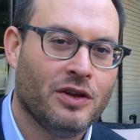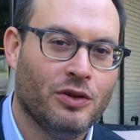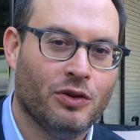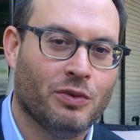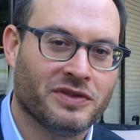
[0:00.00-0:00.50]

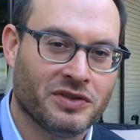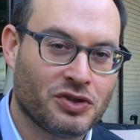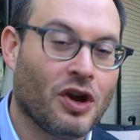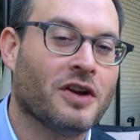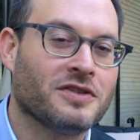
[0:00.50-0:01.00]
who was in
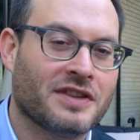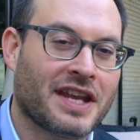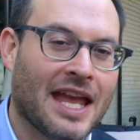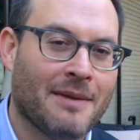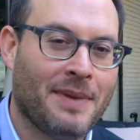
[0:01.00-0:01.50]
charge of the
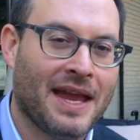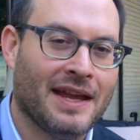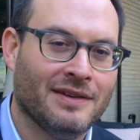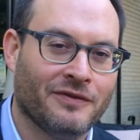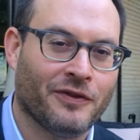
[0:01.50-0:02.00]

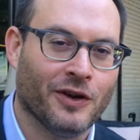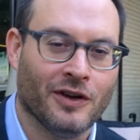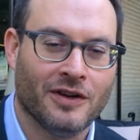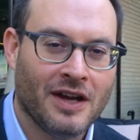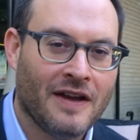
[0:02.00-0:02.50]
campaign
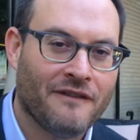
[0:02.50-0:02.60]
for